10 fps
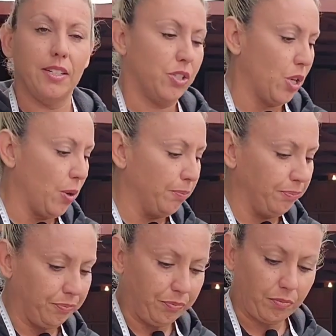So
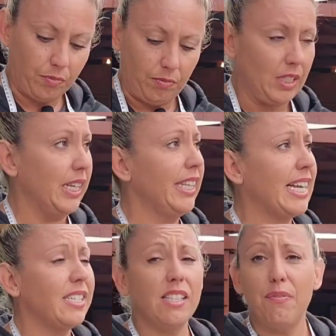
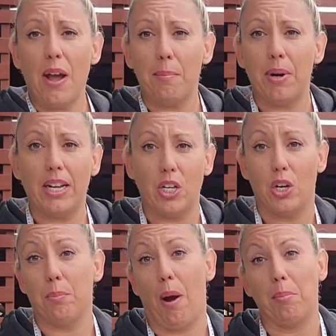that's the fabric. You
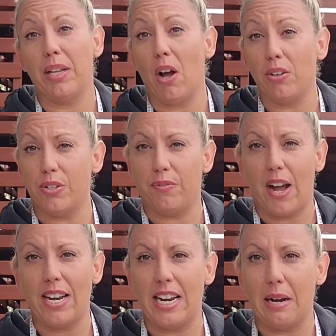can probably also
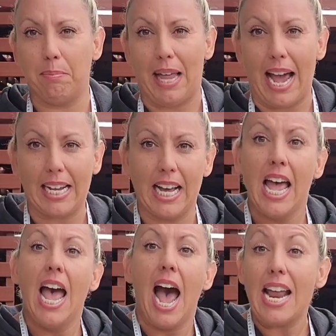find it in black.
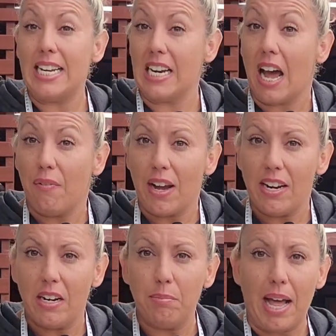I did not find
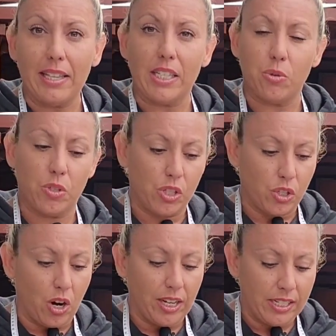it in black. This was the
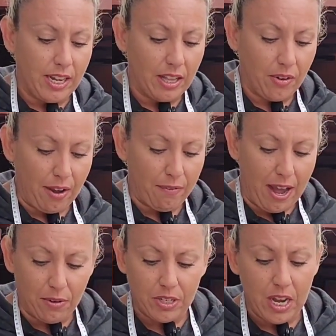darkest color I
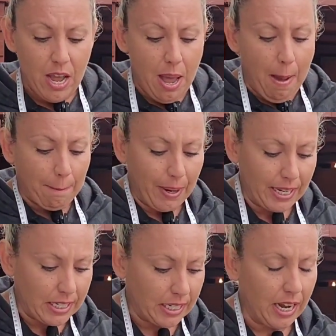found,
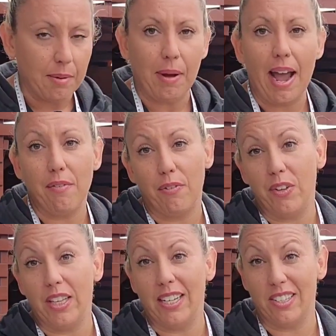but I have a
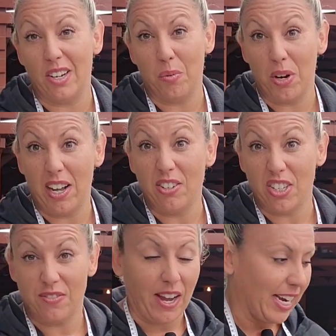feeling it's going to work out
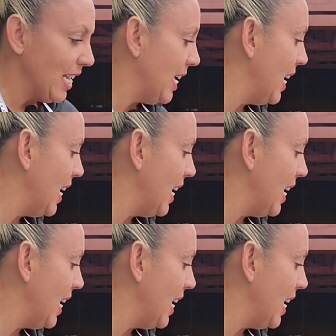just fine.